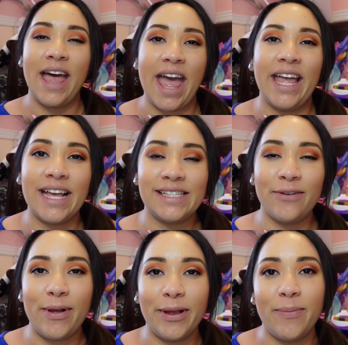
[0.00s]
Hi guys and
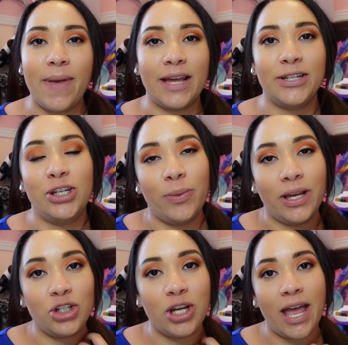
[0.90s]
welcome back to my
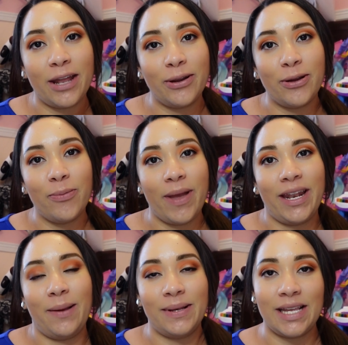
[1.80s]
channel. My
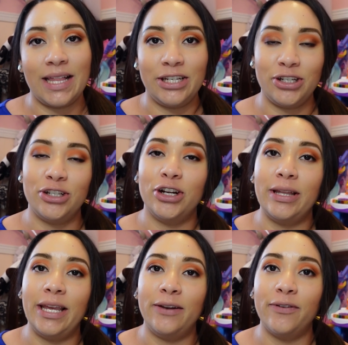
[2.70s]
name is Alicia
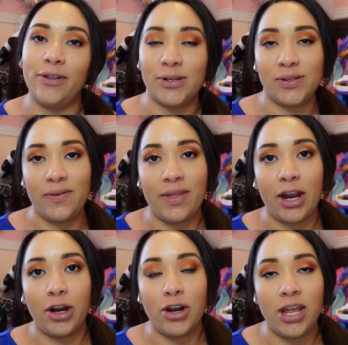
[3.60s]
Darleen for those of you that
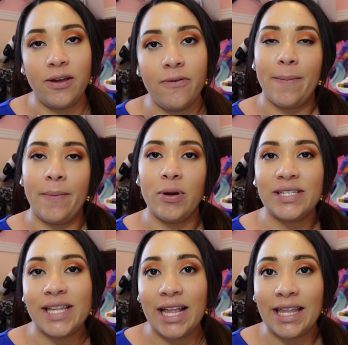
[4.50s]
are new.
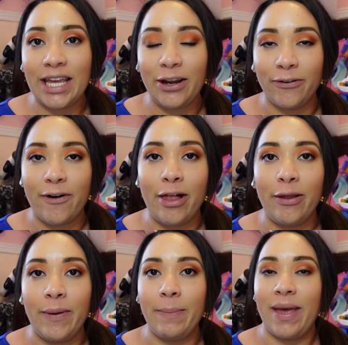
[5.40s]
Most likely you're
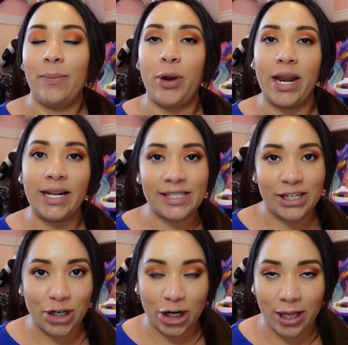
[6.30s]
following my pregnancy
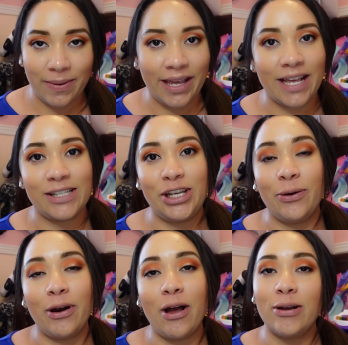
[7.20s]
journey because you
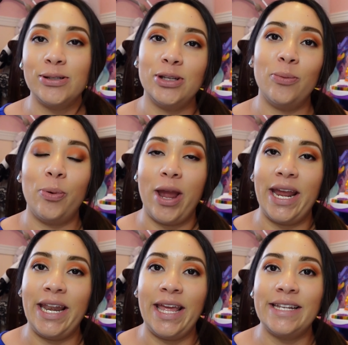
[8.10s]
are also
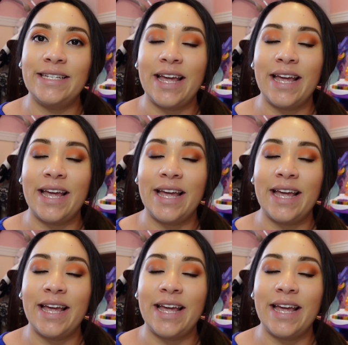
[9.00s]
pregnant.